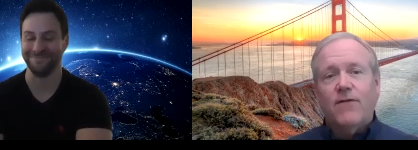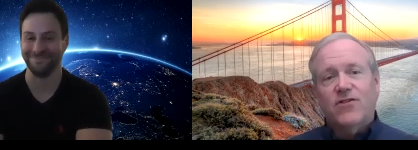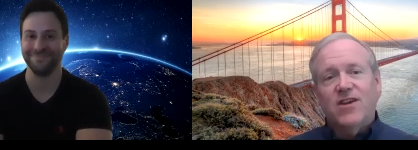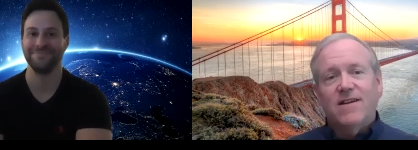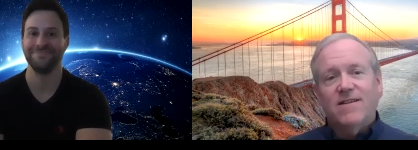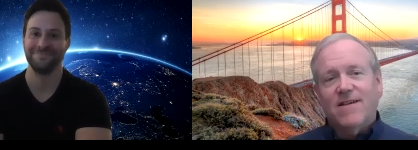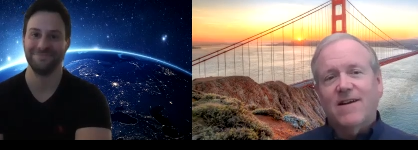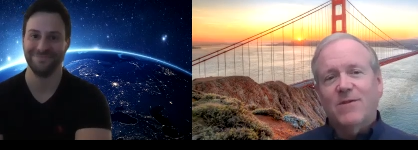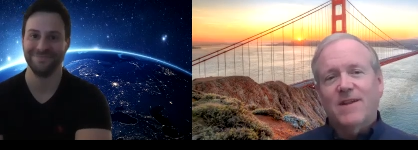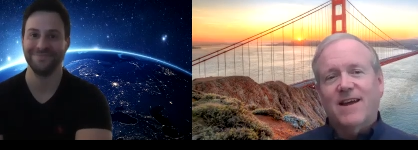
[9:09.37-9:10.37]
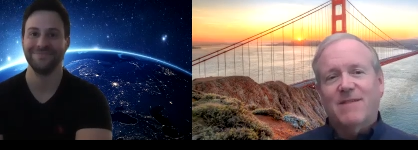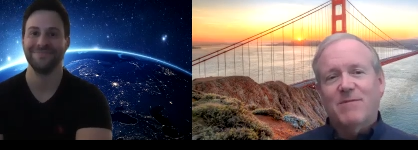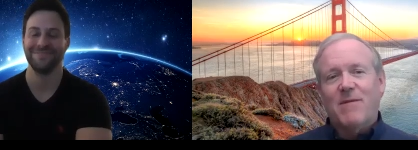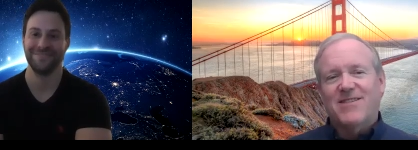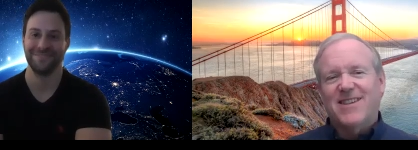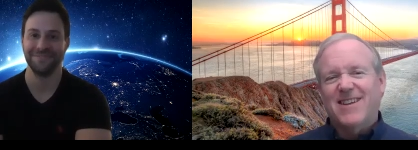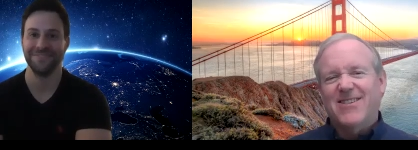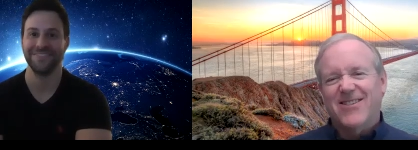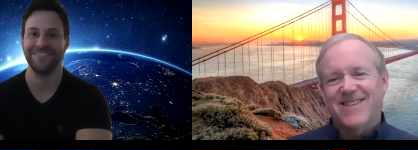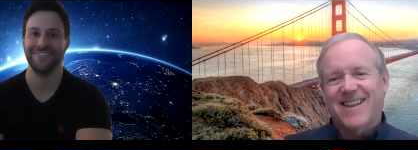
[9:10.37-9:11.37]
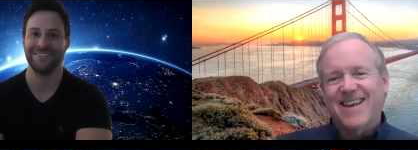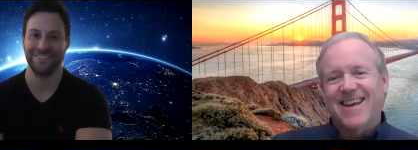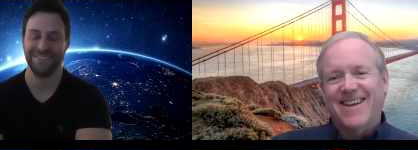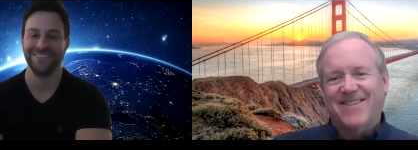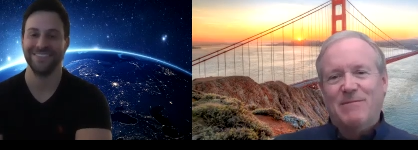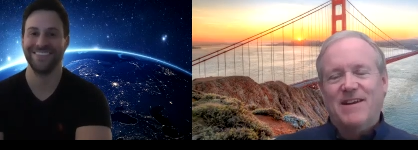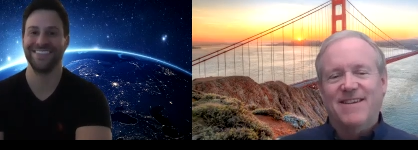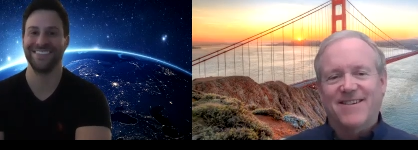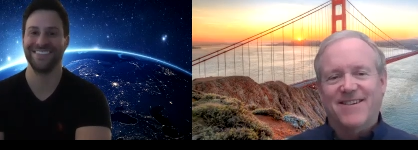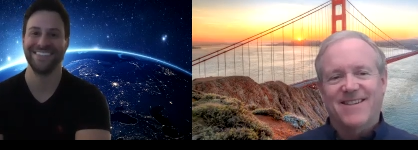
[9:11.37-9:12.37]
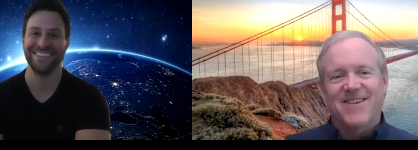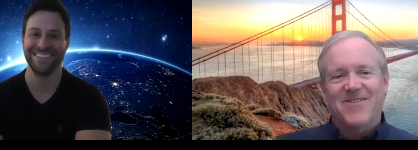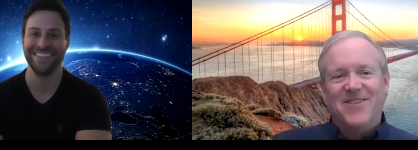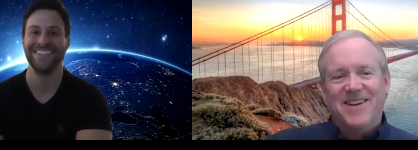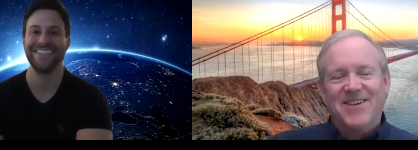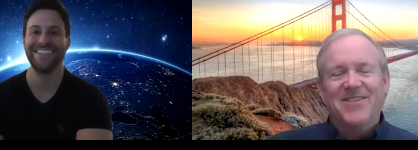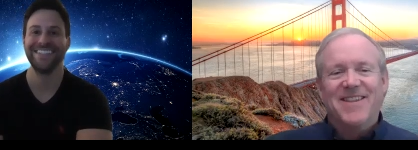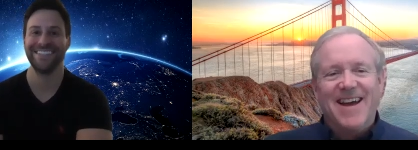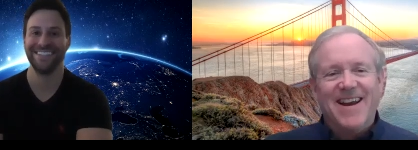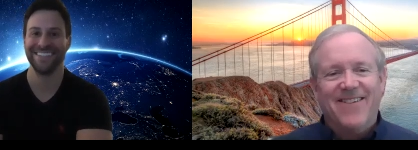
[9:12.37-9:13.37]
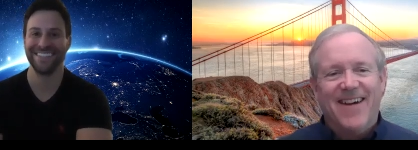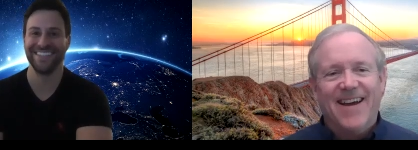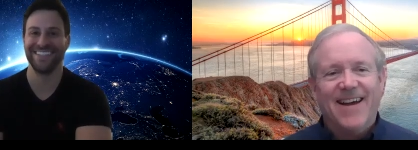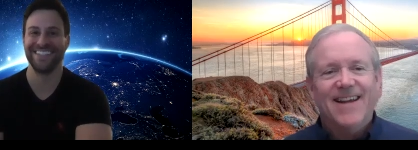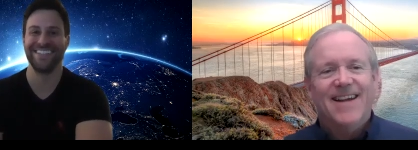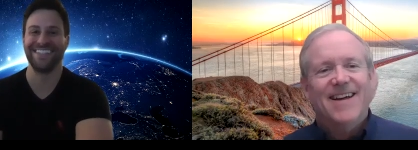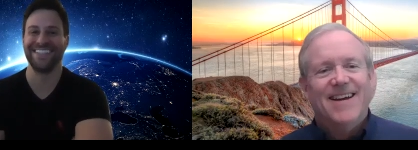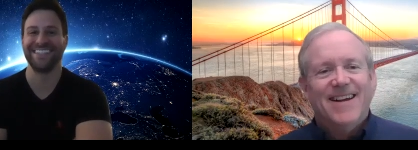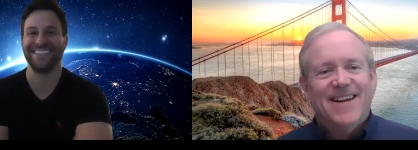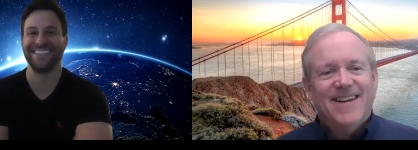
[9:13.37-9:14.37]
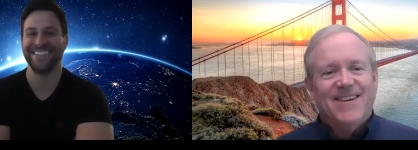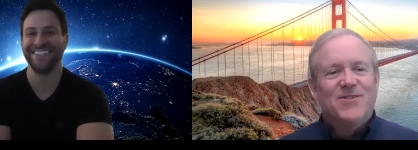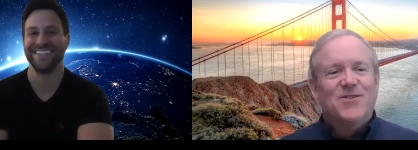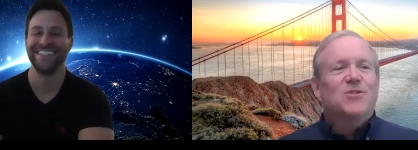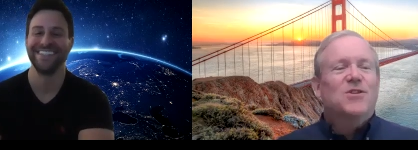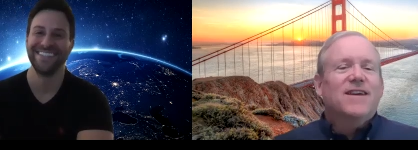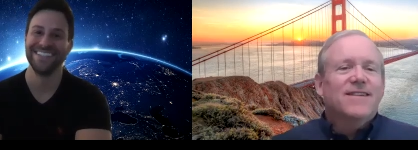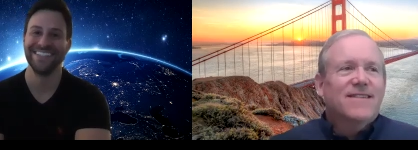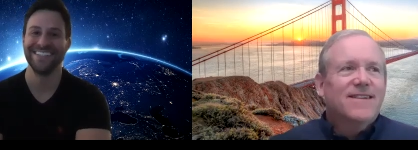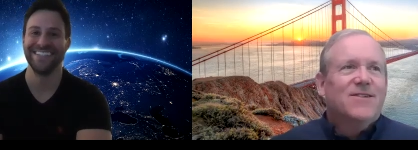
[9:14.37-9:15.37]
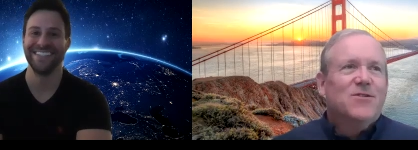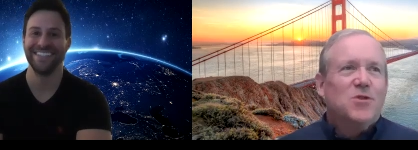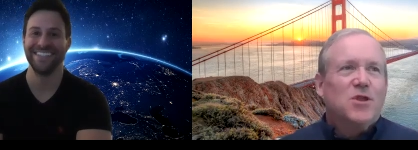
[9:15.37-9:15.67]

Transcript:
Speaker 1: have a teen, starting when they get to be about teenagers, I think it gets a little bit easier because I don't want to deal with you anyway. So do you think it? Do you